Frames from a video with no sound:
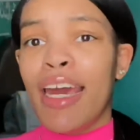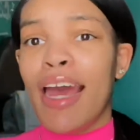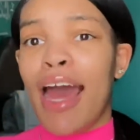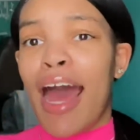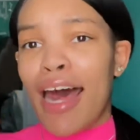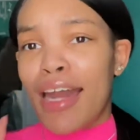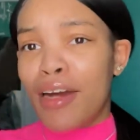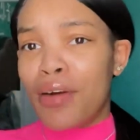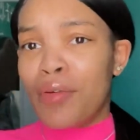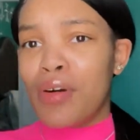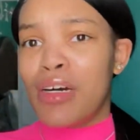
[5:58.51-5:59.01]
I
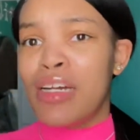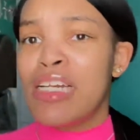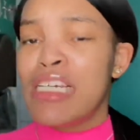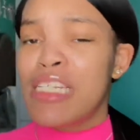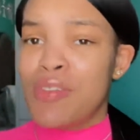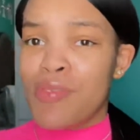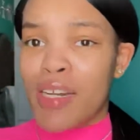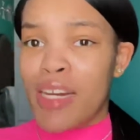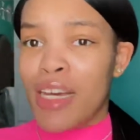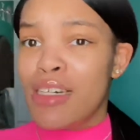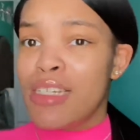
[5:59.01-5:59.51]
don't want this
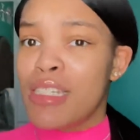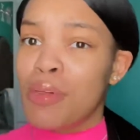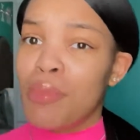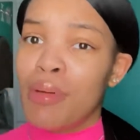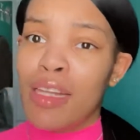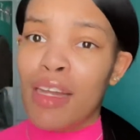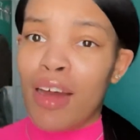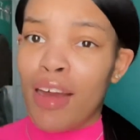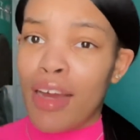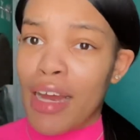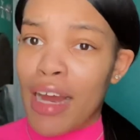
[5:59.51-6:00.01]
video to be
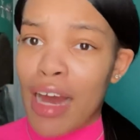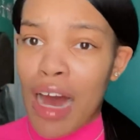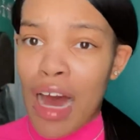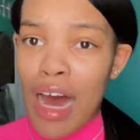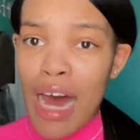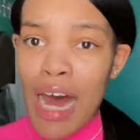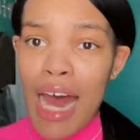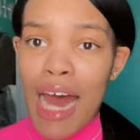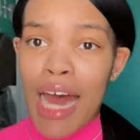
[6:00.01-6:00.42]
long at all. I